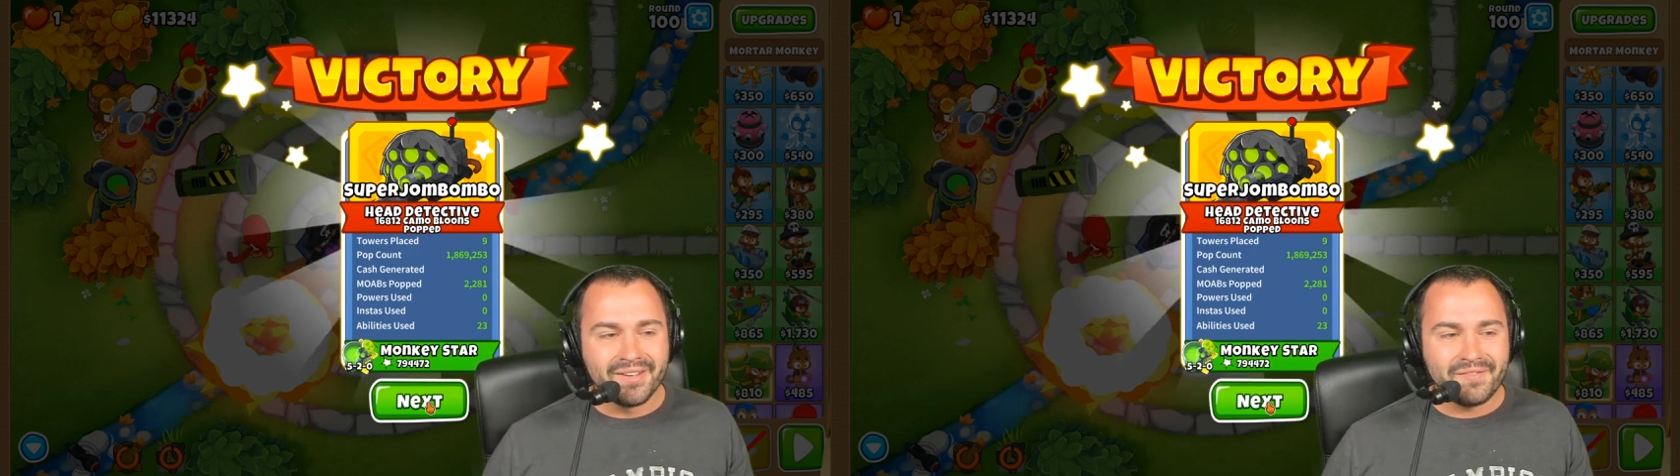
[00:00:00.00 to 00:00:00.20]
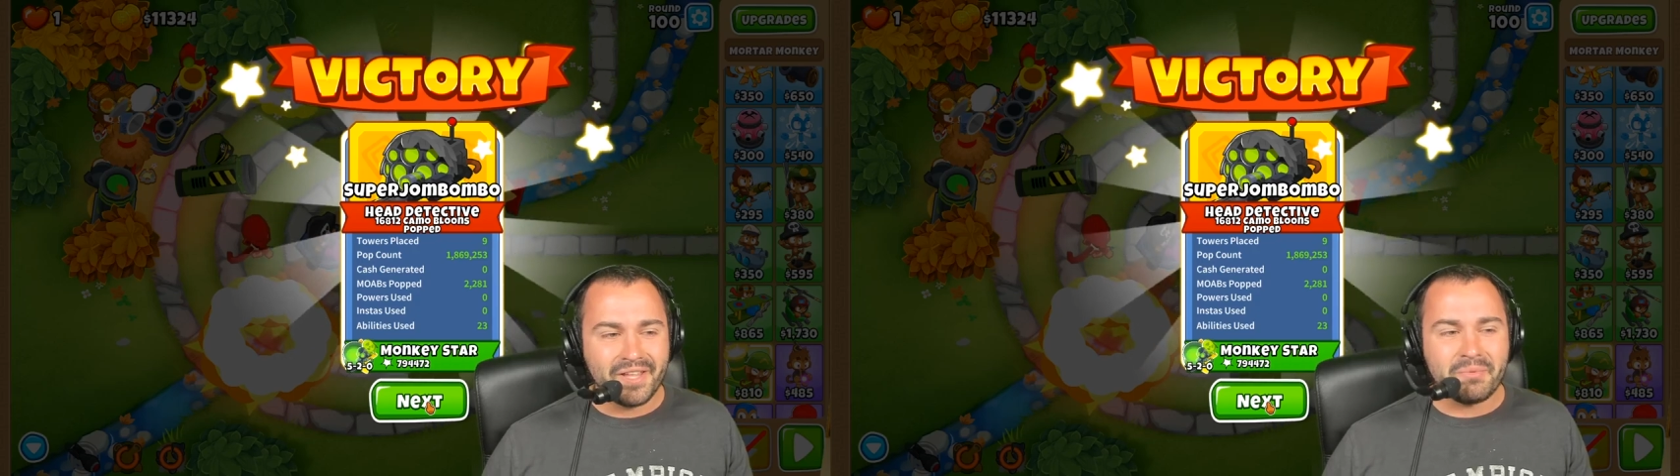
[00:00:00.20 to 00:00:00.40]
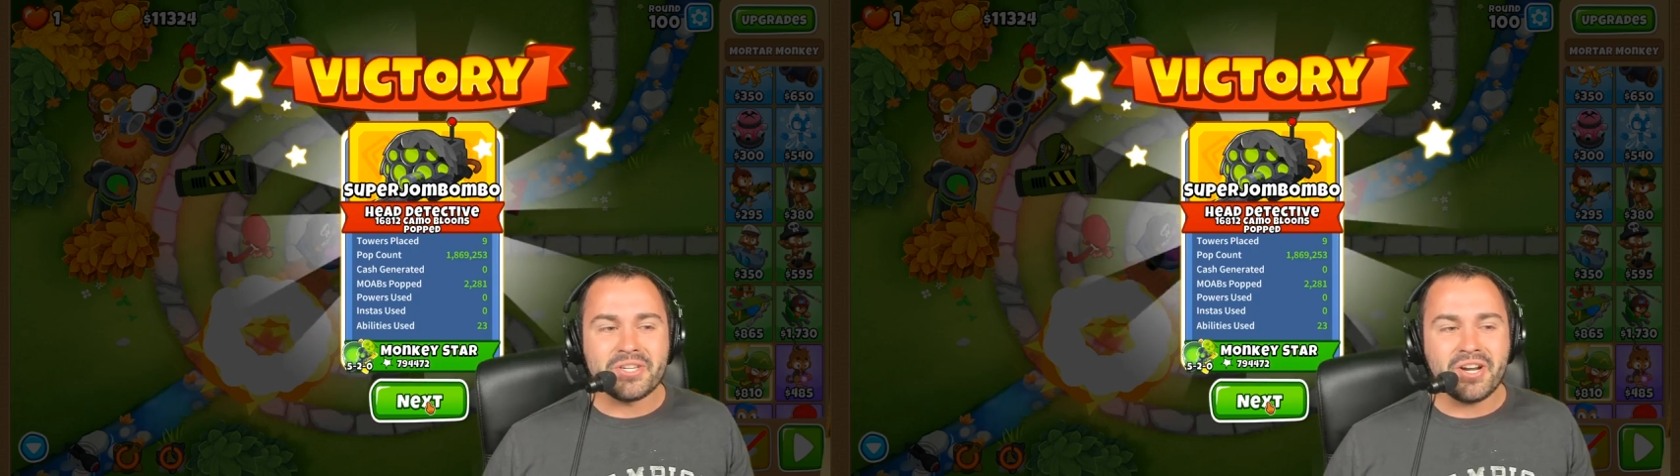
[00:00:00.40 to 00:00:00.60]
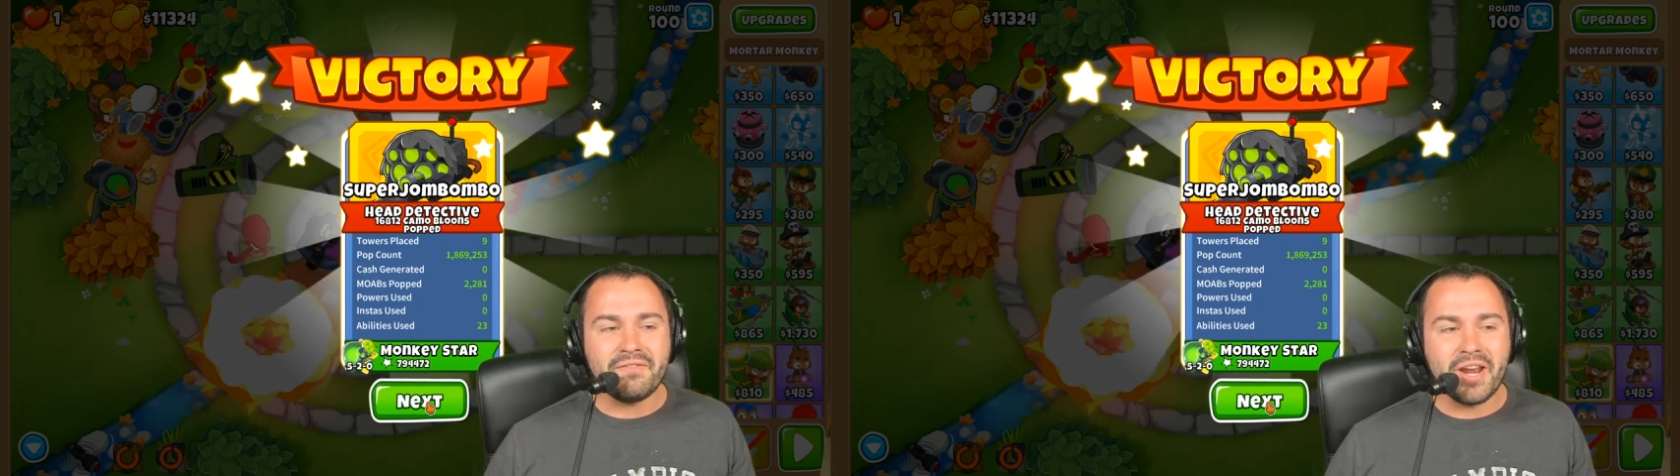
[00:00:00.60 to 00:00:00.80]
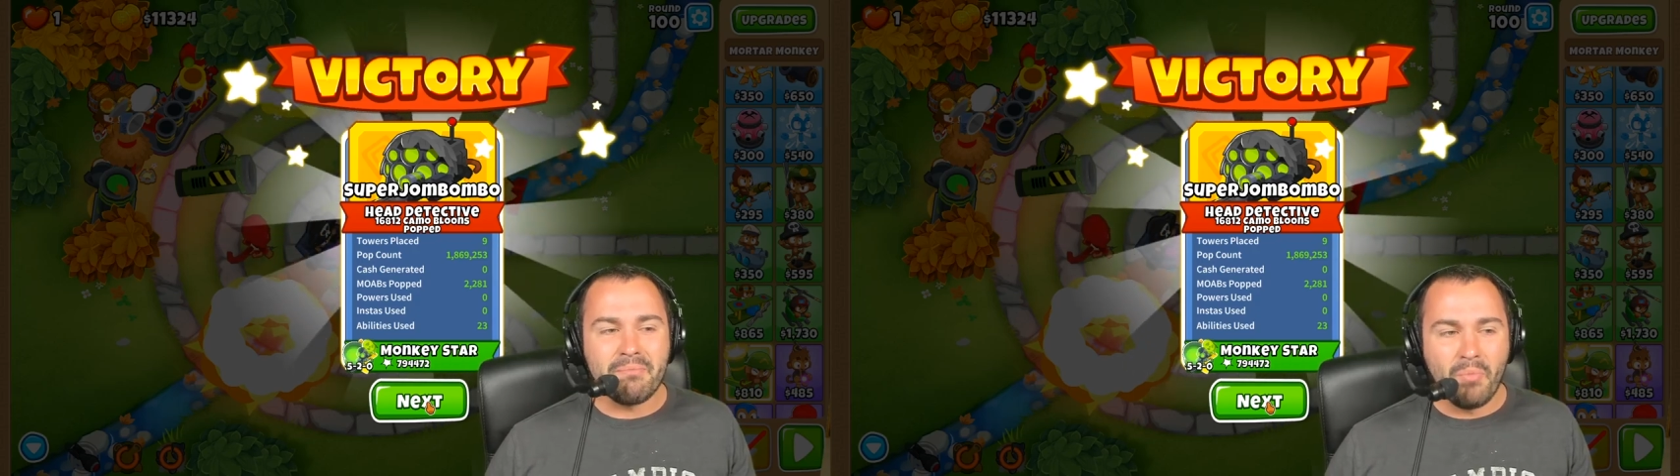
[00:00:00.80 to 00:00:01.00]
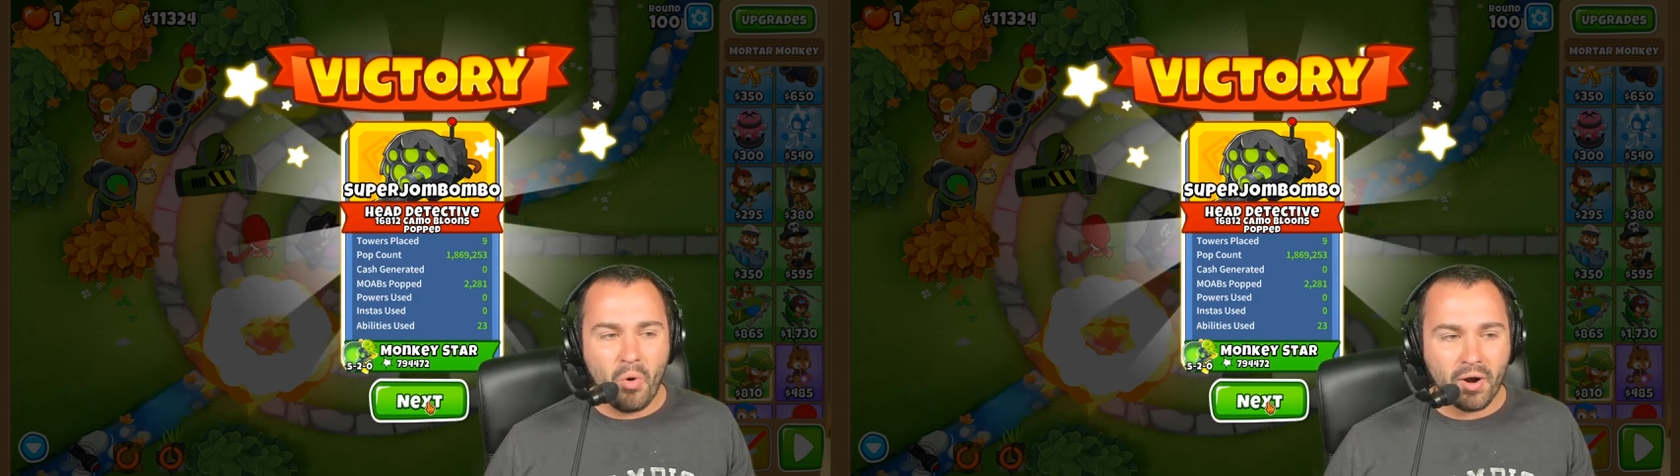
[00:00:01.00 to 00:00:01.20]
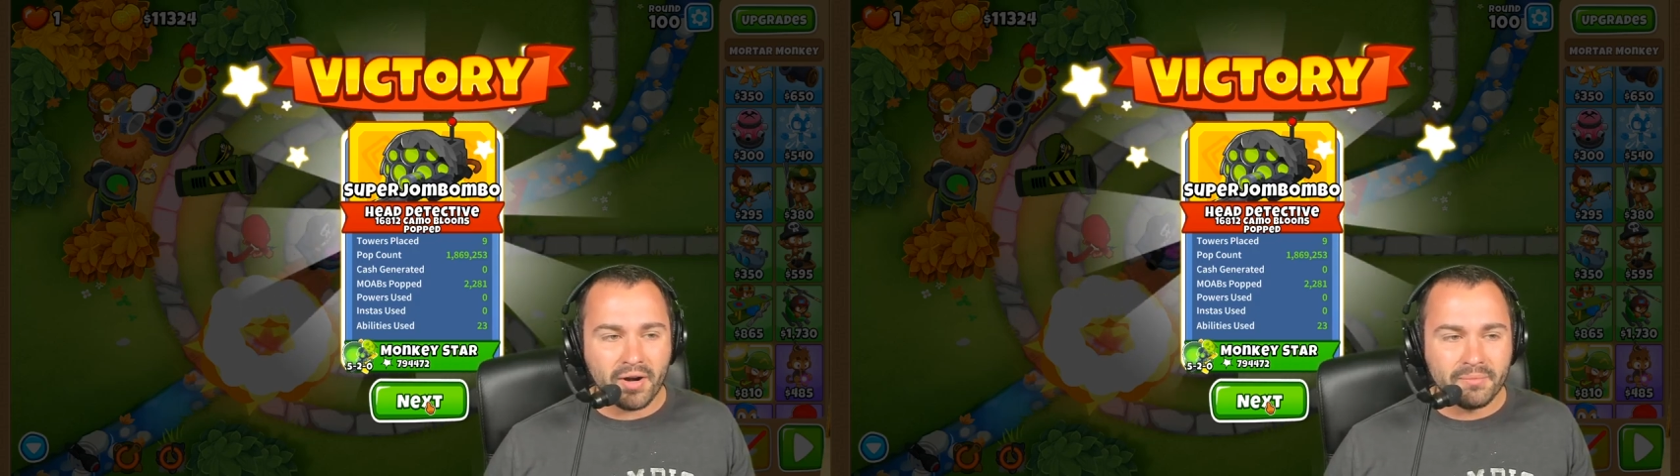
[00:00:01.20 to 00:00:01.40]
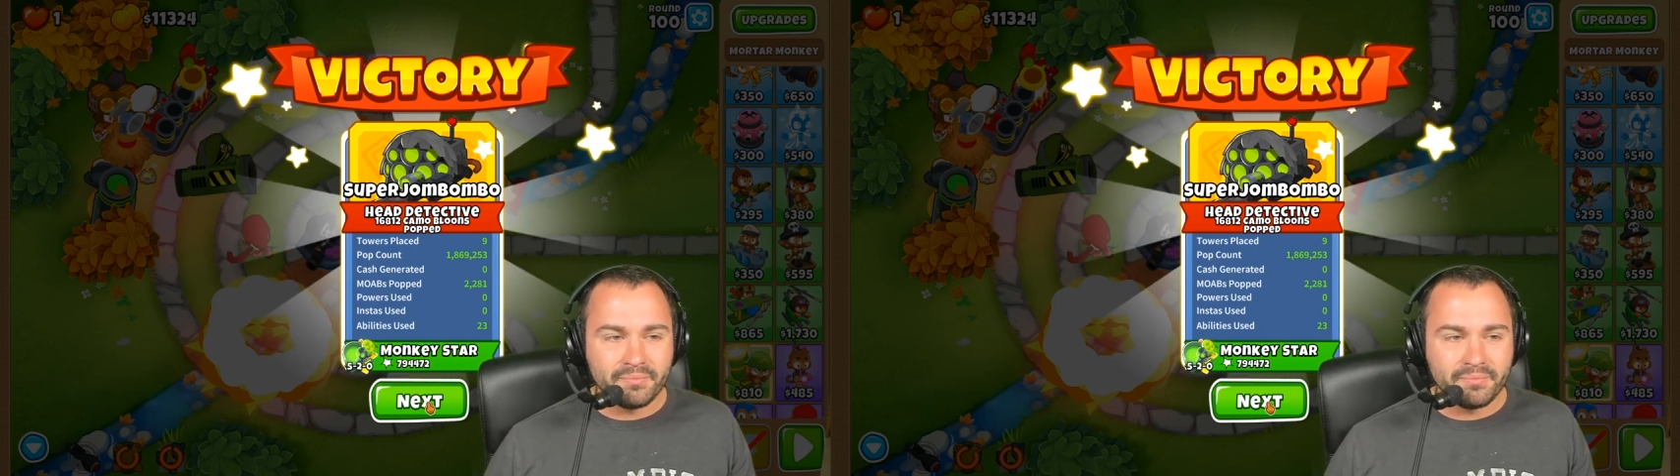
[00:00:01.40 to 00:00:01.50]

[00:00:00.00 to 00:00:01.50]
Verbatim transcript: I feel like we should have done more.